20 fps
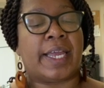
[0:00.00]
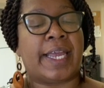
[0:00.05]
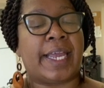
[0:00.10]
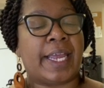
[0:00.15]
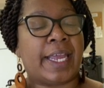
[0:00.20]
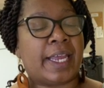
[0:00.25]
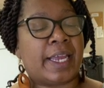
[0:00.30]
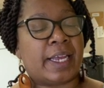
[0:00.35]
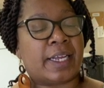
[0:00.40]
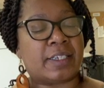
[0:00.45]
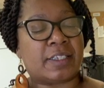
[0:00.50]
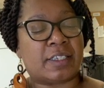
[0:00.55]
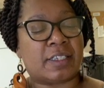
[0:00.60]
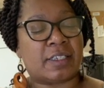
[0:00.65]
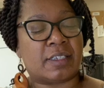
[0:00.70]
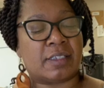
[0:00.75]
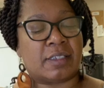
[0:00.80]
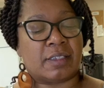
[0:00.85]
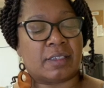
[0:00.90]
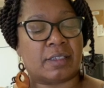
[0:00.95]

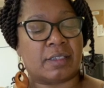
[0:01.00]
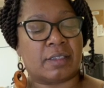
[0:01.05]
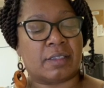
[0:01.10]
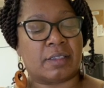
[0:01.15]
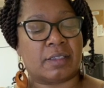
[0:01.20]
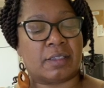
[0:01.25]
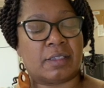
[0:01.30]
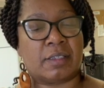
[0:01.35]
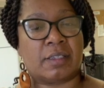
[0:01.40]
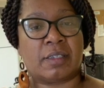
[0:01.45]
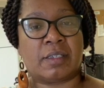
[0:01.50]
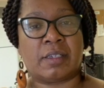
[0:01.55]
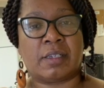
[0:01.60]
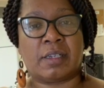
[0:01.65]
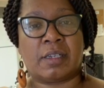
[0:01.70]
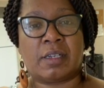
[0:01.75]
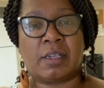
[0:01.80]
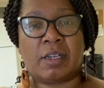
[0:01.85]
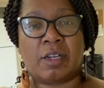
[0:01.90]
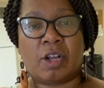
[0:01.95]
It
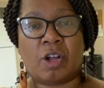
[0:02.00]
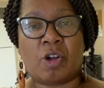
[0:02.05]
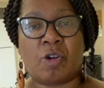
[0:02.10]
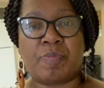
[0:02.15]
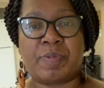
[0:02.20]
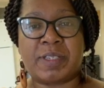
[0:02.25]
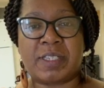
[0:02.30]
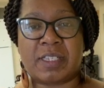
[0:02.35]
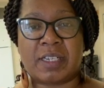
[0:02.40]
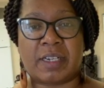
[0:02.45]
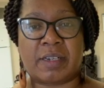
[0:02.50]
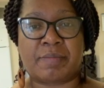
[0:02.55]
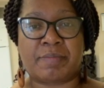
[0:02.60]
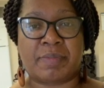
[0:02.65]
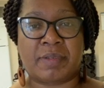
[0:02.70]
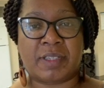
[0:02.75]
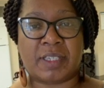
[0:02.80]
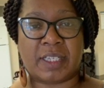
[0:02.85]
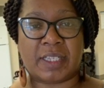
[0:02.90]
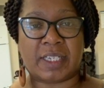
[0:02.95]
opens
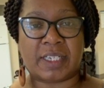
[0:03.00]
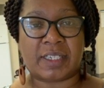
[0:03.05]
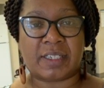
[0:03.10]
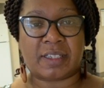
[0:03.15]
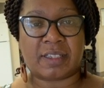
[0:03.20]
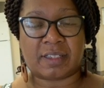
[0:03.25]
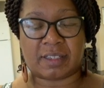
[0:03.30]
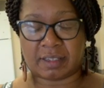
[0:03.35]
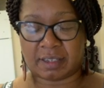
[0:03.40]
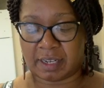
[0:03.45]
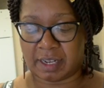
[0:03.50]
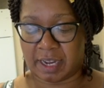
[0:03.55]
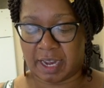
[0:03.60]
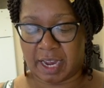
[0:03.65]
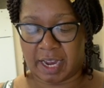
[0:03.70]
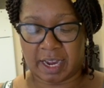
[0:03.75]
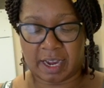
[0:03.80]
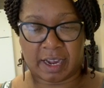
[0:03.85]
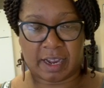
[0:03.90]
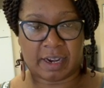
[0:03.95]
up to this
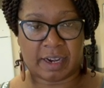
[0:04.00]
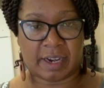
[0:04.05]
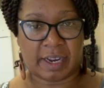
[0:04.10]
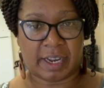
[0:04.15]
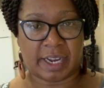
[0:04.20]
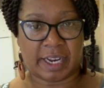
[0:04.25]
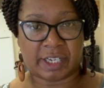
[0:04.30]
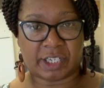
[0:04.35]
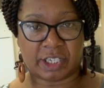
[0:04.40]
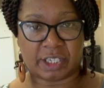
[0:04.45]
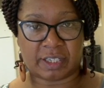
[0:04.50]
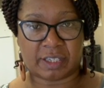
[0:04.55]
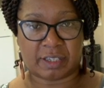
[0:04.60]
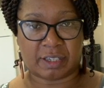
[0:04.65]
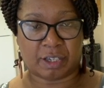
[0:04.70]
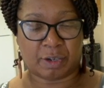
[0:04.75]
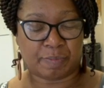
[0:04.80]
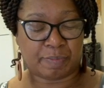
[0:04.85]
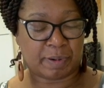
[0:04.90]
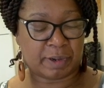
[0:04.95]
and it
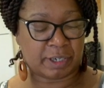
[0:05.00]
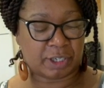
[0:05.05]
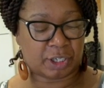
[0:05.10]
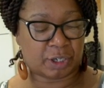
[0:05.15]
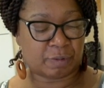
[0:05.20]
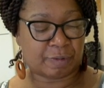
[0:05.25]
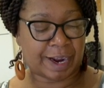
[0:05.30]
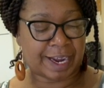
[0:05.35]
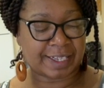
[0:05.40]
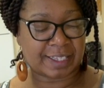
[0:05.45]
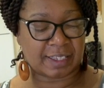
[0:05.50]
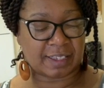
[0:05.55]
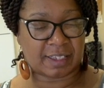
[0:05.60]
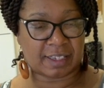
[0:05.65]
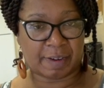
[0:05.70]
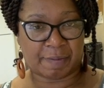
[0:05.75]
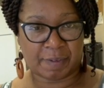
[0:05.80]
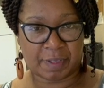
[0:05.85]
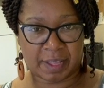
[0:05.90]
just, you put your rice and stuff in